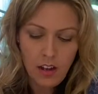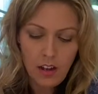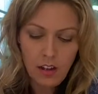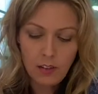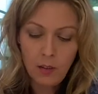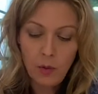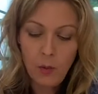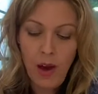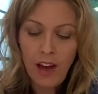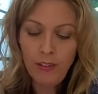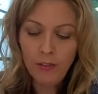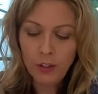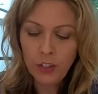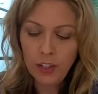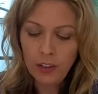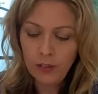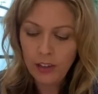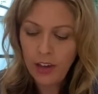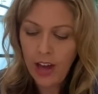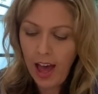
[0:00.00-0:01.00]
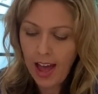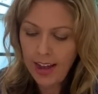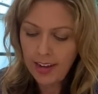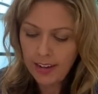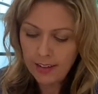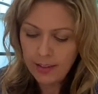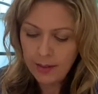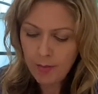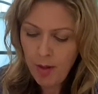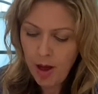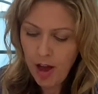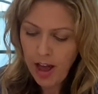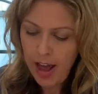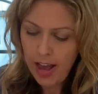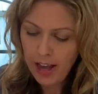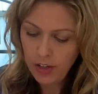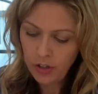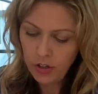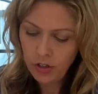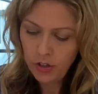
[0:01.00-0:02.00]
So after you've gotten as
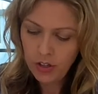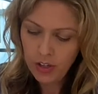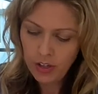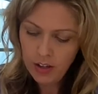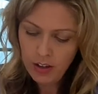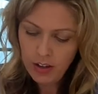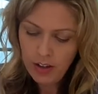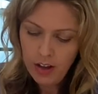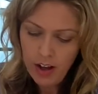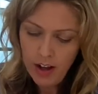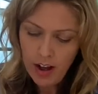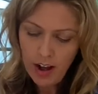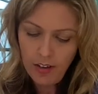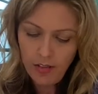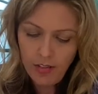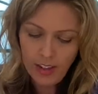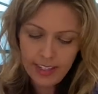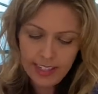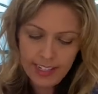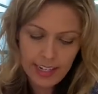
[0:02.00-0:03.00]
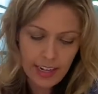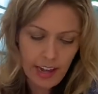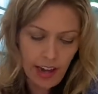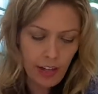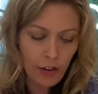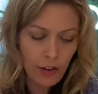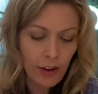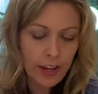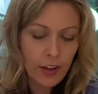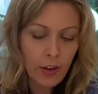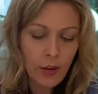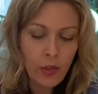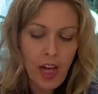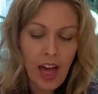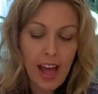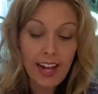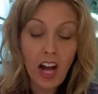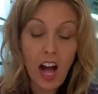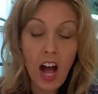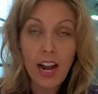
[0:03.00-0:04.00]
much of the tea coloring you'd
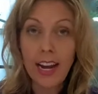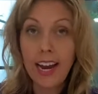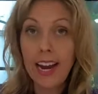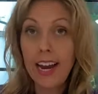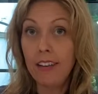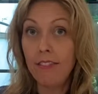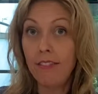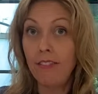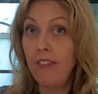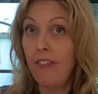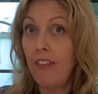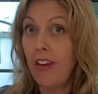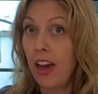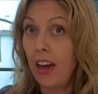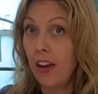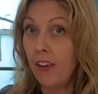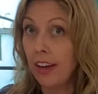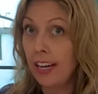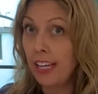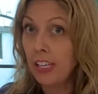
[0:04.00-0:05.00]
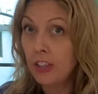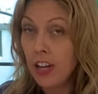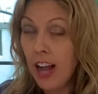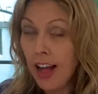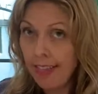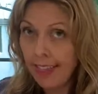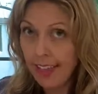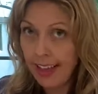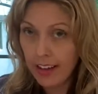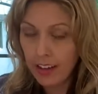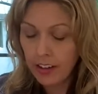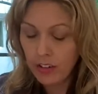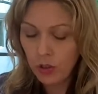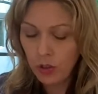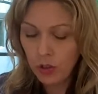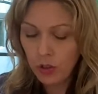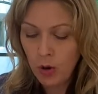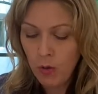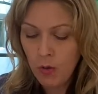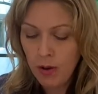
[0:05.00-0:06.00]
like on it, very gently, because you
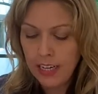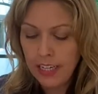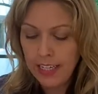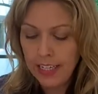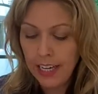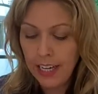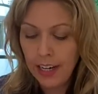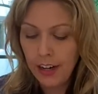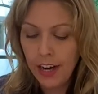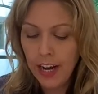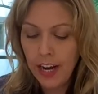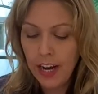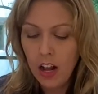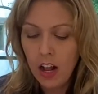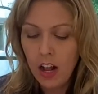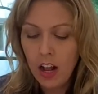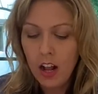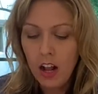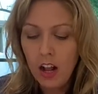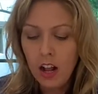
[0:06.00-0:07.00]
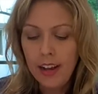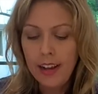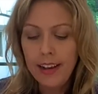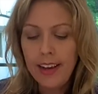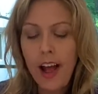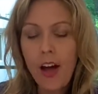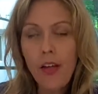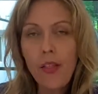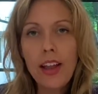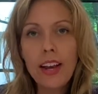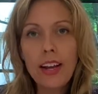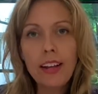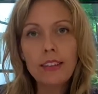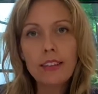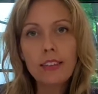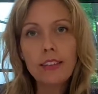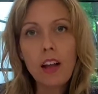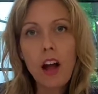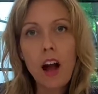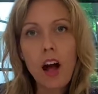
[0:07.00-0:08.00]
don't want to tear it. Now that it's
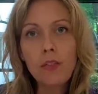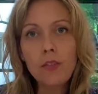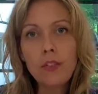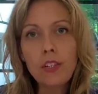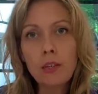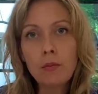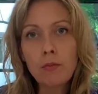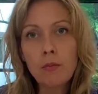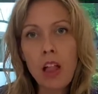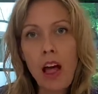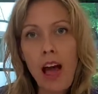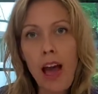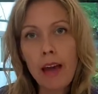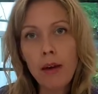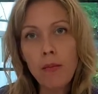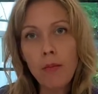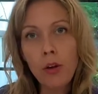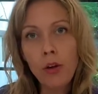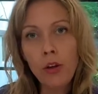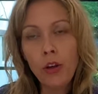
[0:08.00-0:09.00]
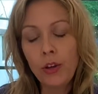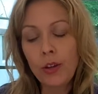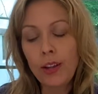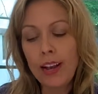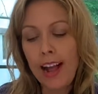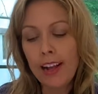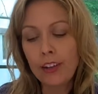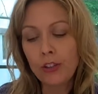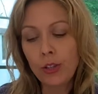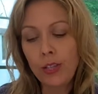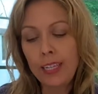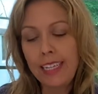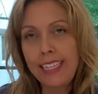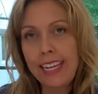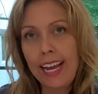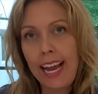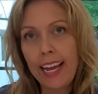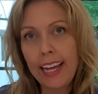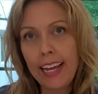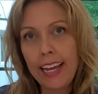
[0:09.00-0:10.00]
soft and pliable, you can actually
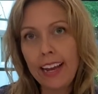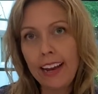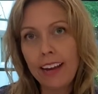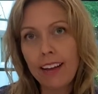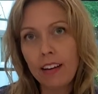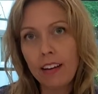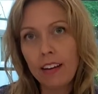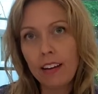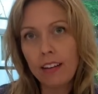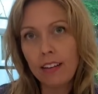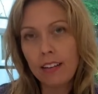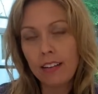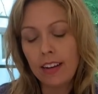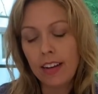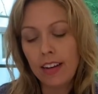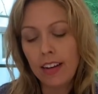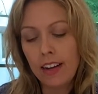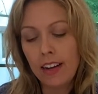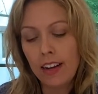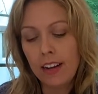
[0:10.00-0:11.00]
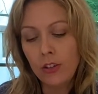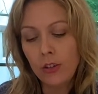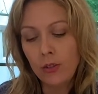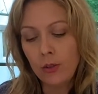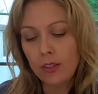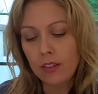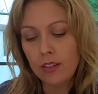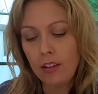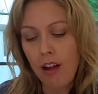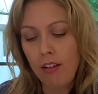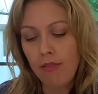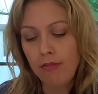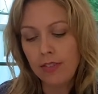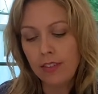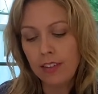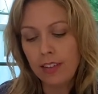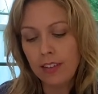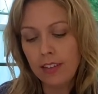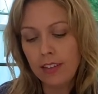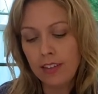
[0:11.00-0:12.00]
take it to a
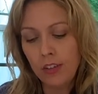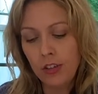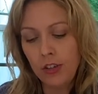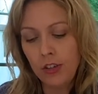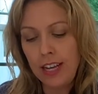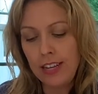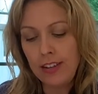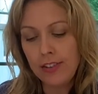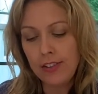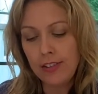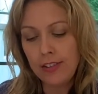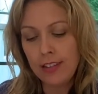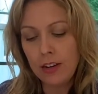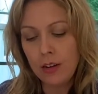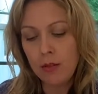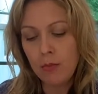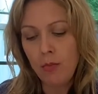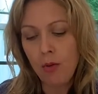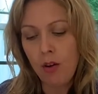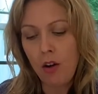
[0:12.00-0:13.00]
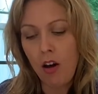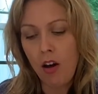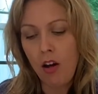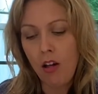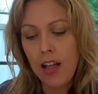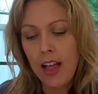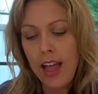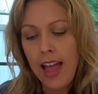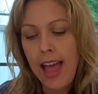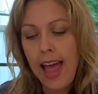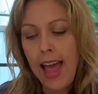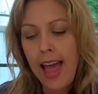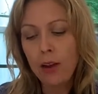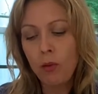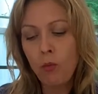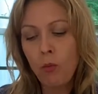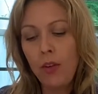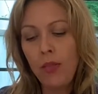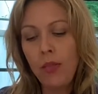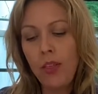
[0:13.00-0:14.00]
soft, gentle little ball.
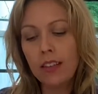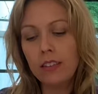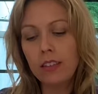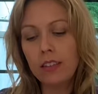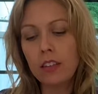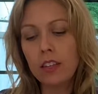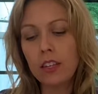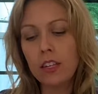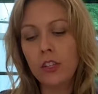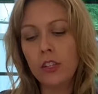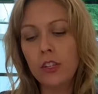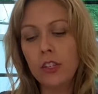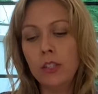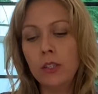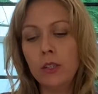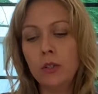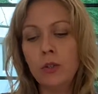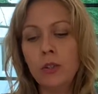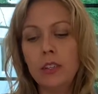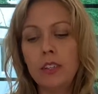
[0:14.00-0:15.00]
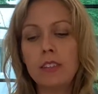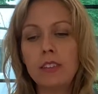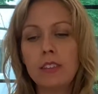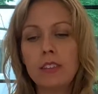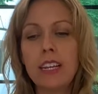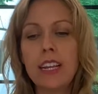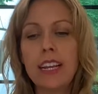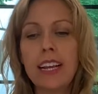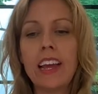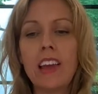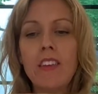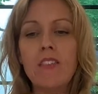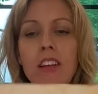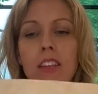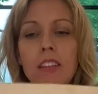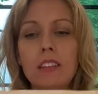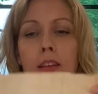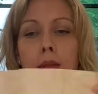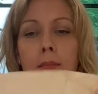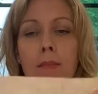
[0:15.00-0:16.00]
And what that's going to do is it's going to give it
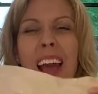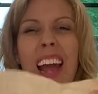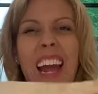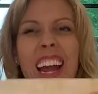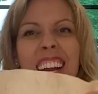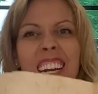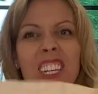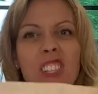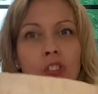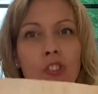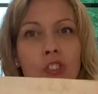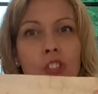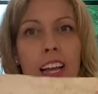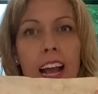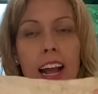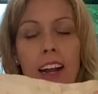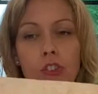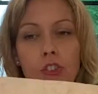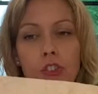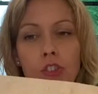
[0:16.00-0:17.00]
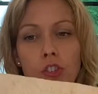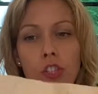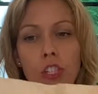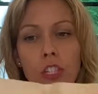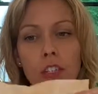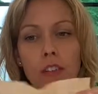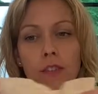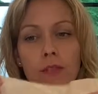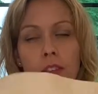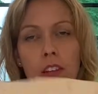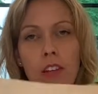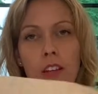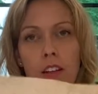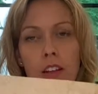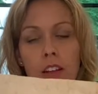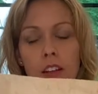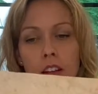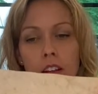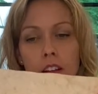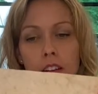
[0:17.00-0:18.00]
some aged texture,
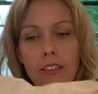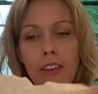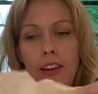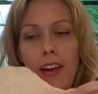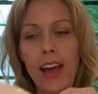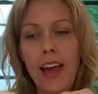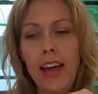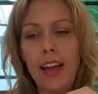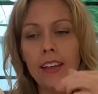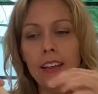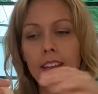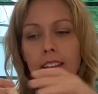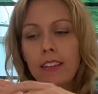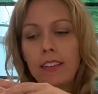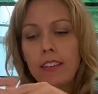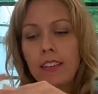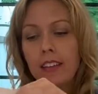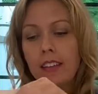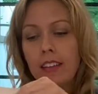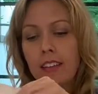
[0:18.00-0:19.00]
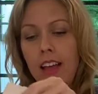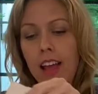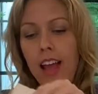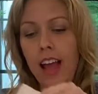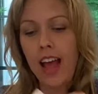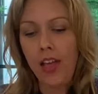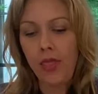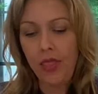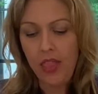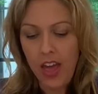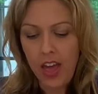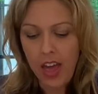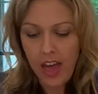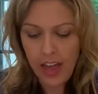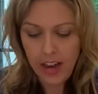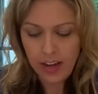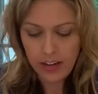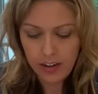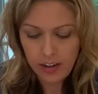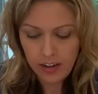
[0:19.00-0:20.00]
okay? And
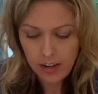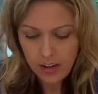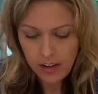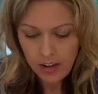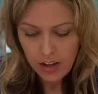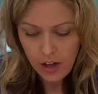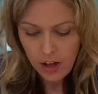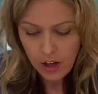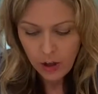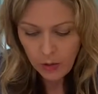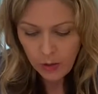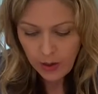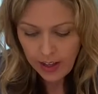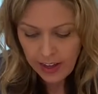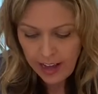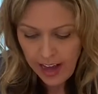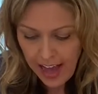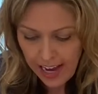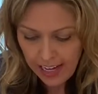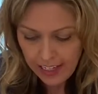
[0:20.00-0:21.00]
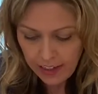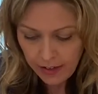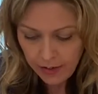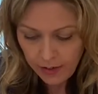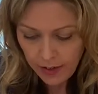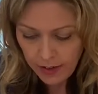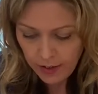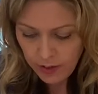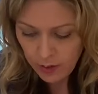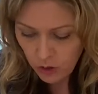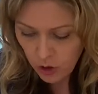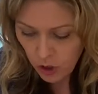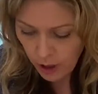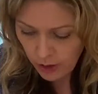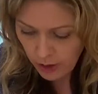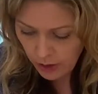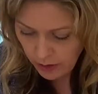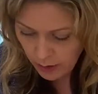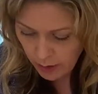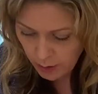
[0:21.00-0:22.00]
then you can kind of start
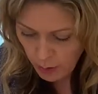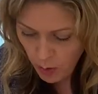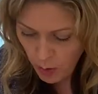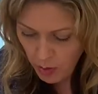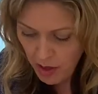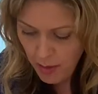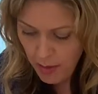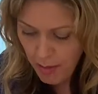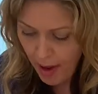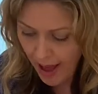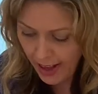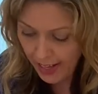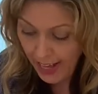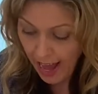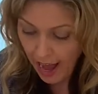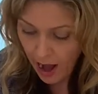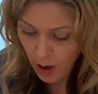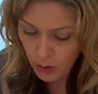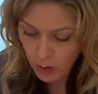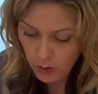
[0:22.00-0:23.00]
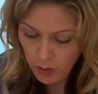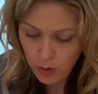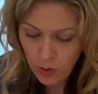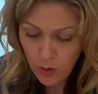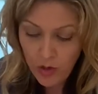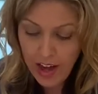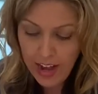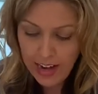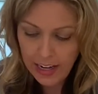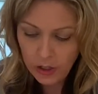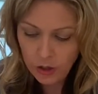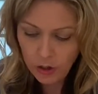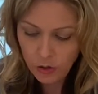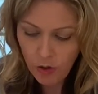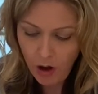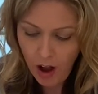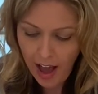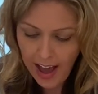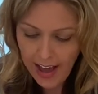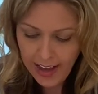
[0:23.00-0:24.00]
to smooth it back out so that it
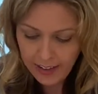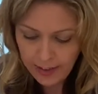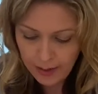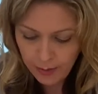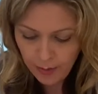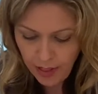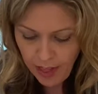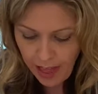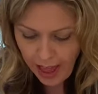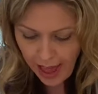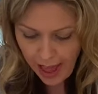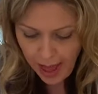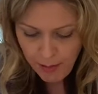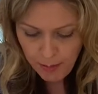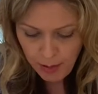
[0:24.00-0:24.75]
dries flat.